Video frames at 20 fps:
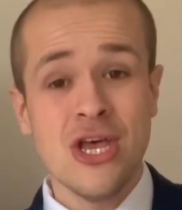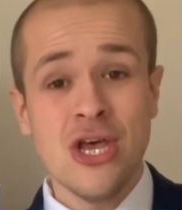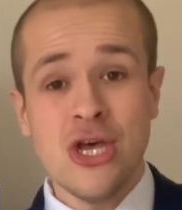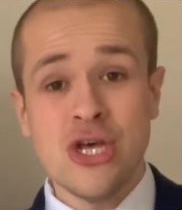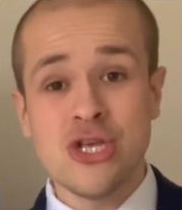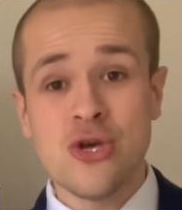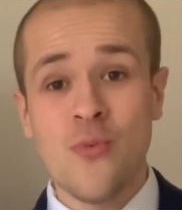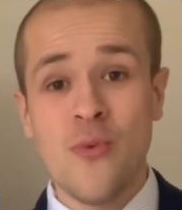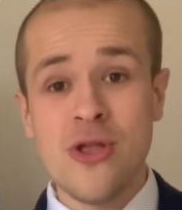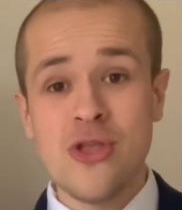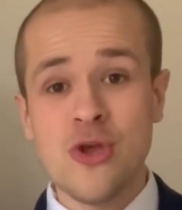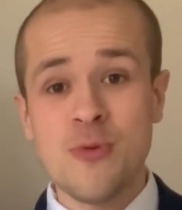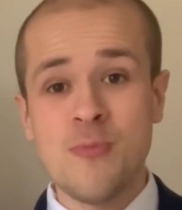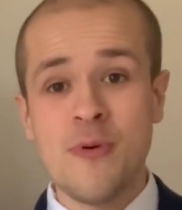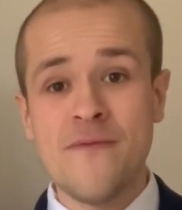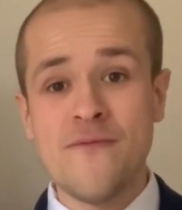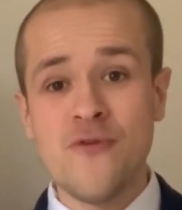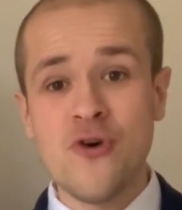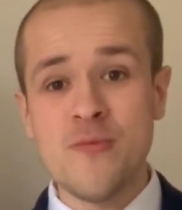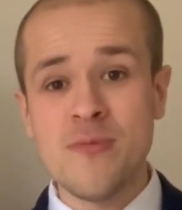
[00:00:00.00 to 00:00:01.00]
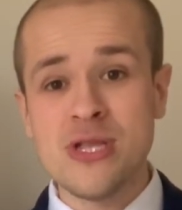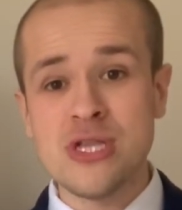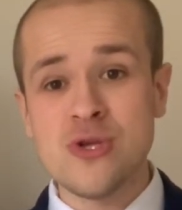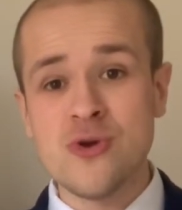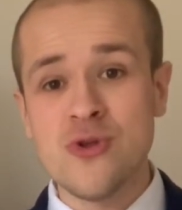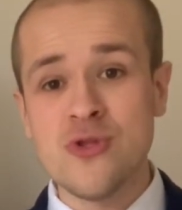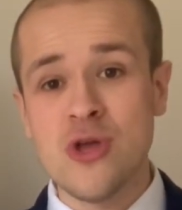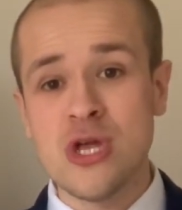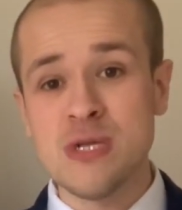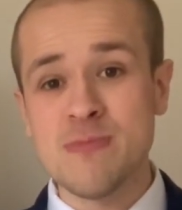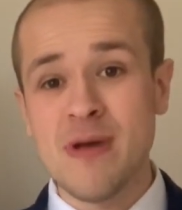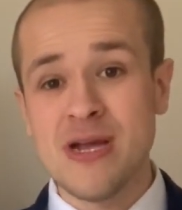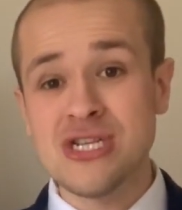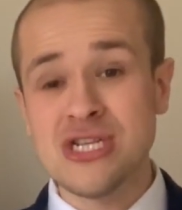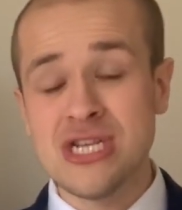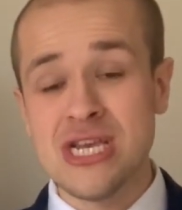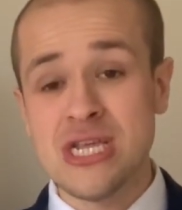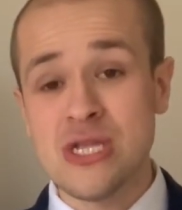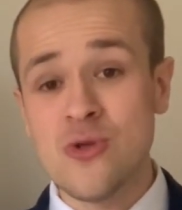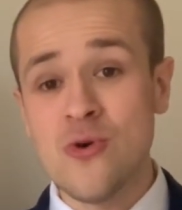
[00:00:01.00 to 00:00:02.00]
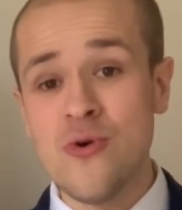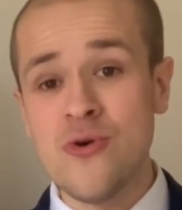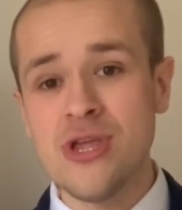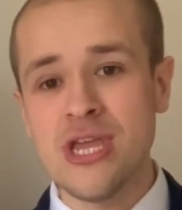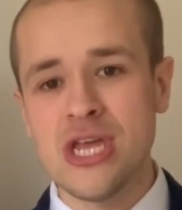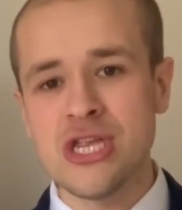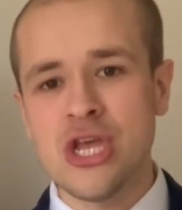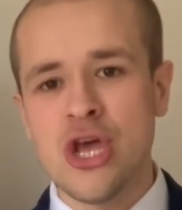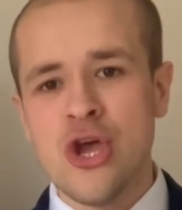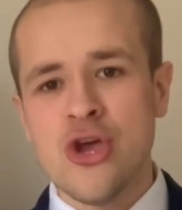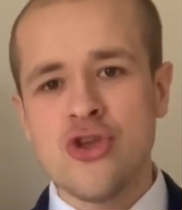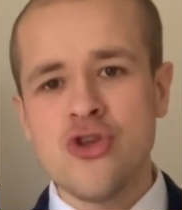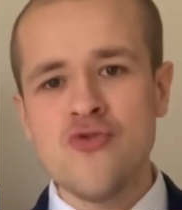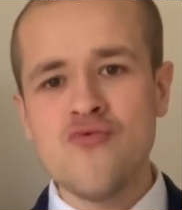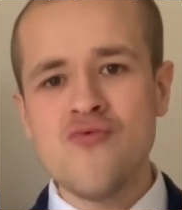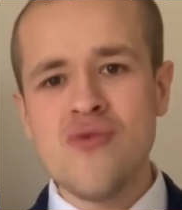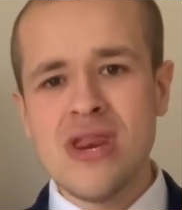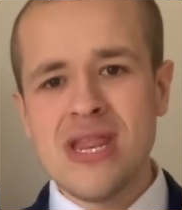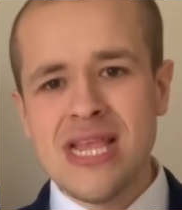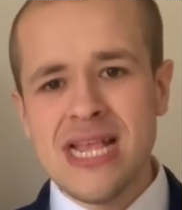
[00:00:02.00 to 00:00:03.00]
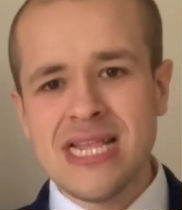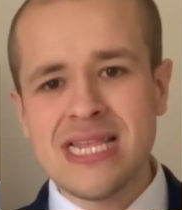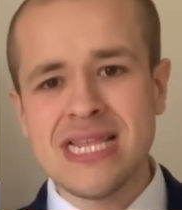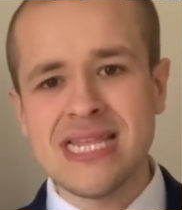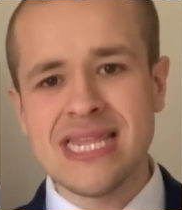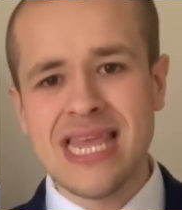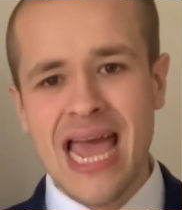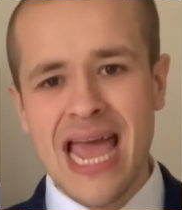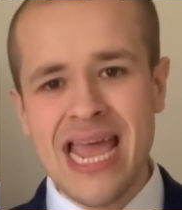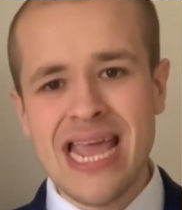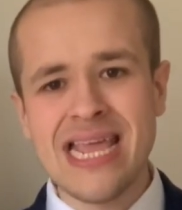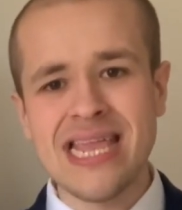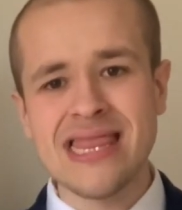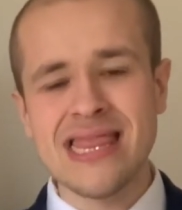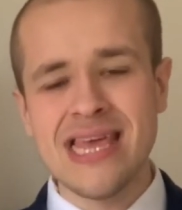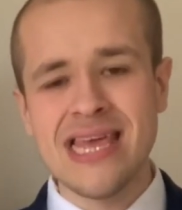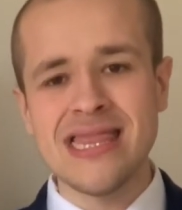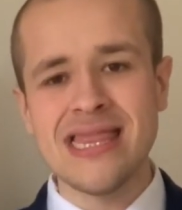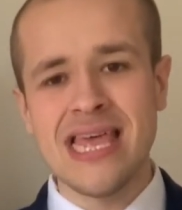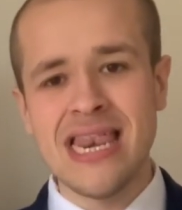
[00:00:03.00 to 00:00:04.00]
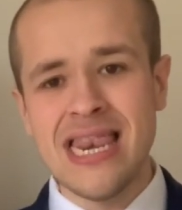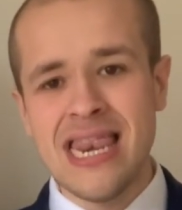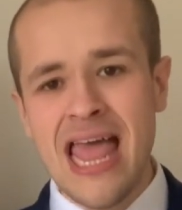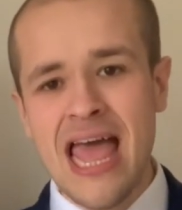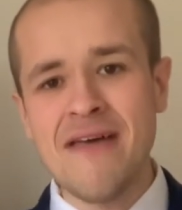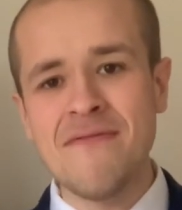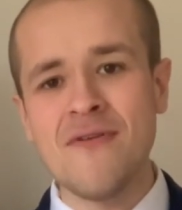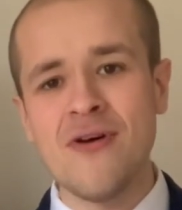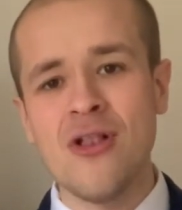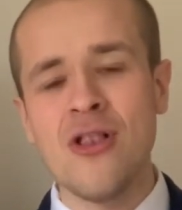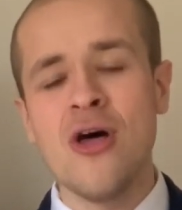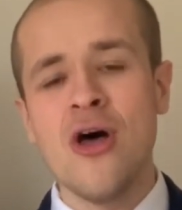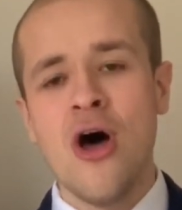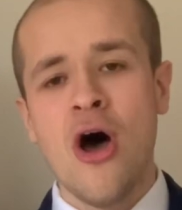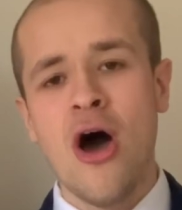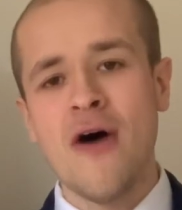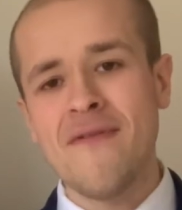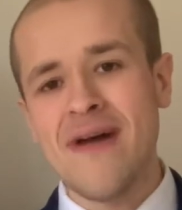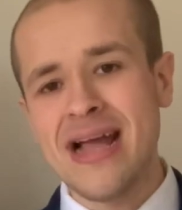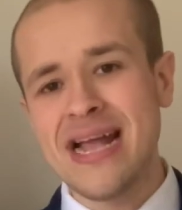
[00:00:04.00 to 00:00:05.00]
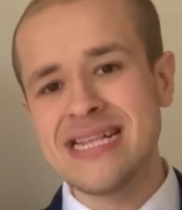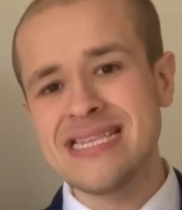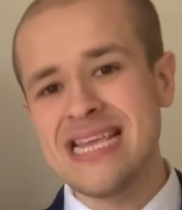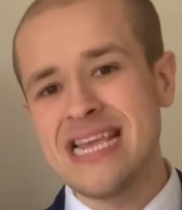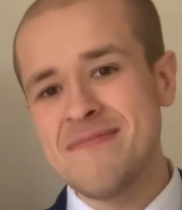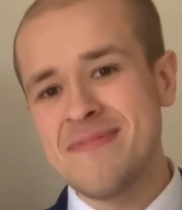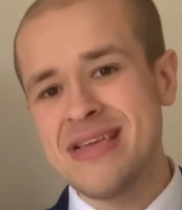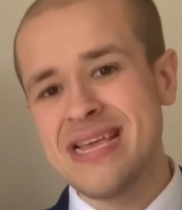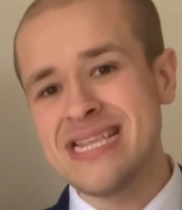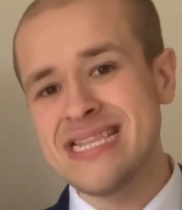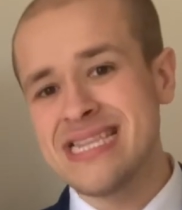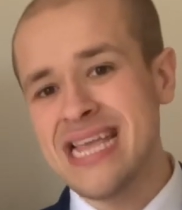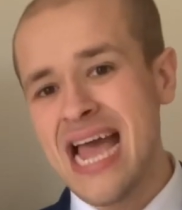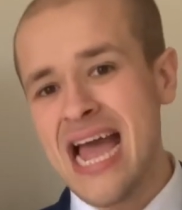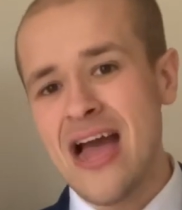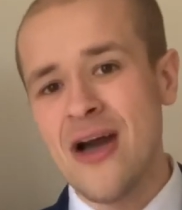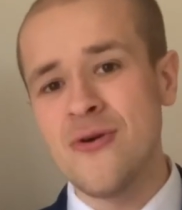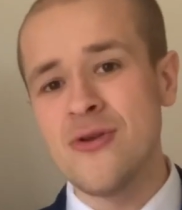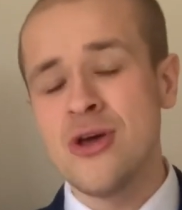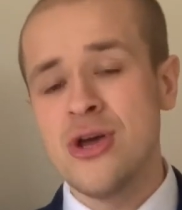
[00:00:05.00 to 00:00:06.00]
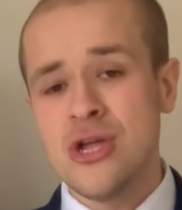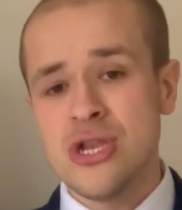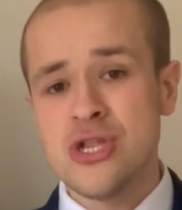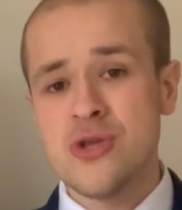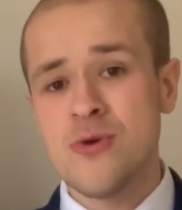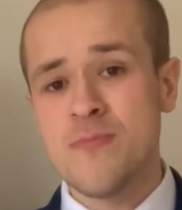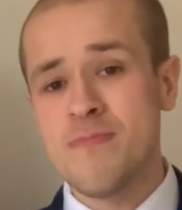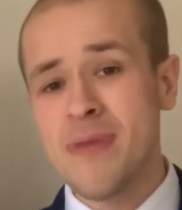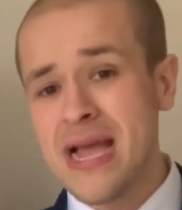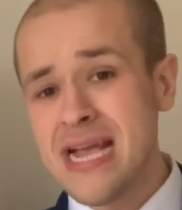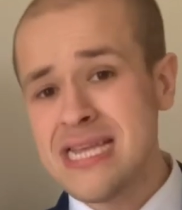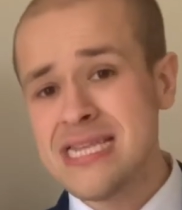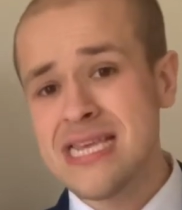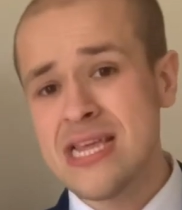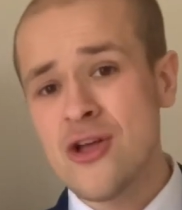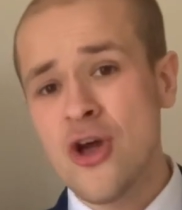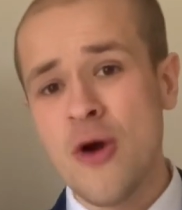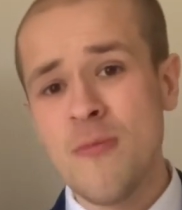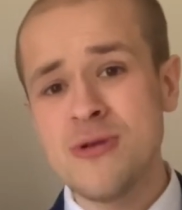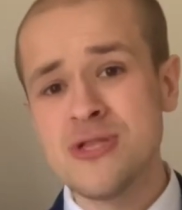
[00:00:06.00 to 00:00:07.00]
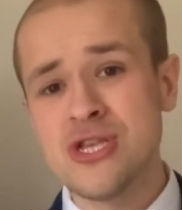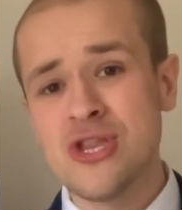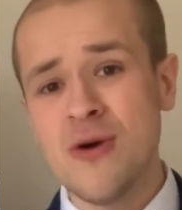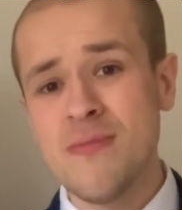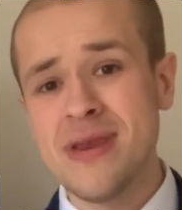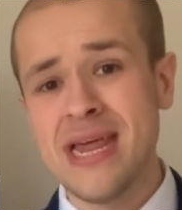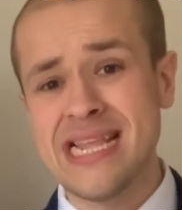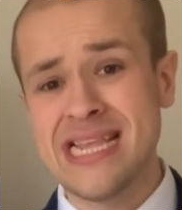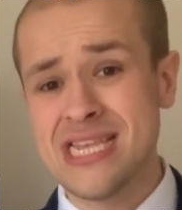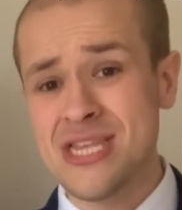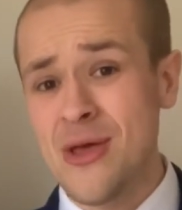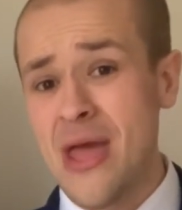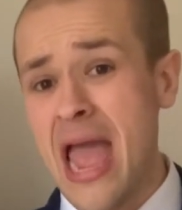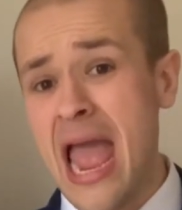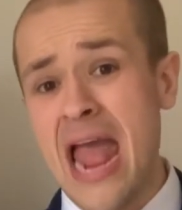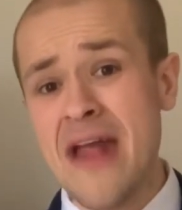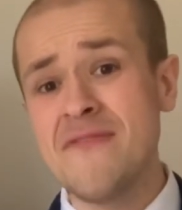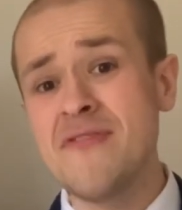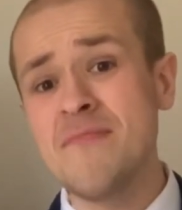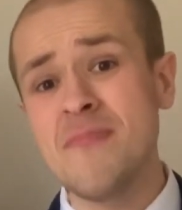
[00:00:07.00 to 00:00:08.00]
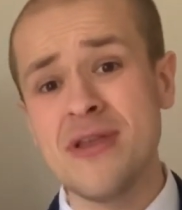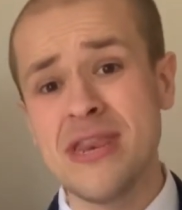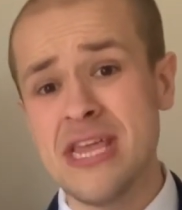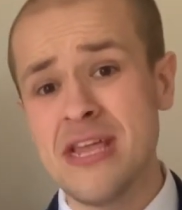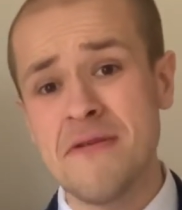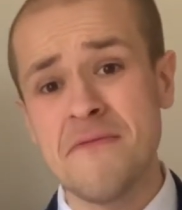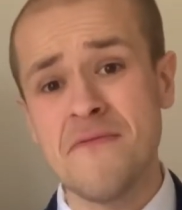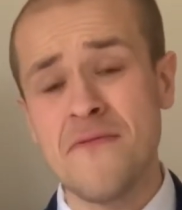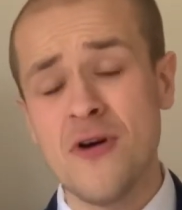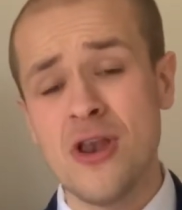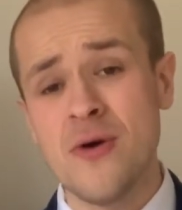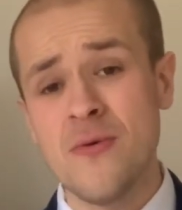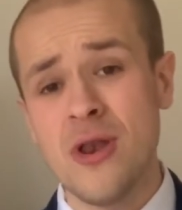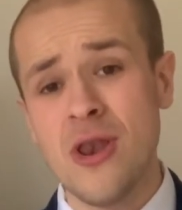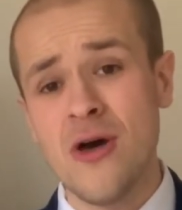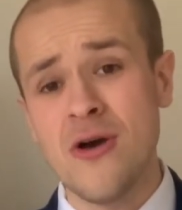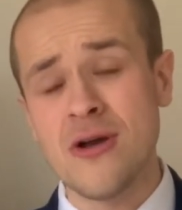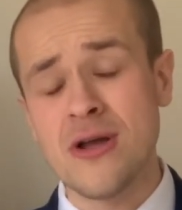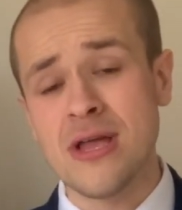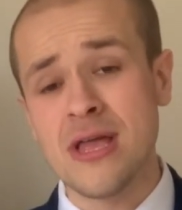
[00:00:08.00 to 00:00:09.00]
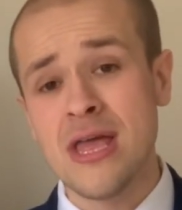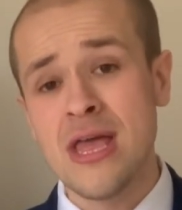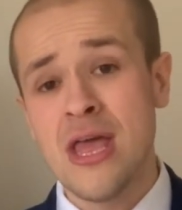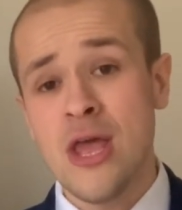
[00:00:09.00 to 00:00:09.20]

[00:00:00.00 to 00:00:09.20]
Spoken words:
So when you're performing to a non-specialist audience, you really need to take the level of academia down to a basic common denominator so everybody can follow along.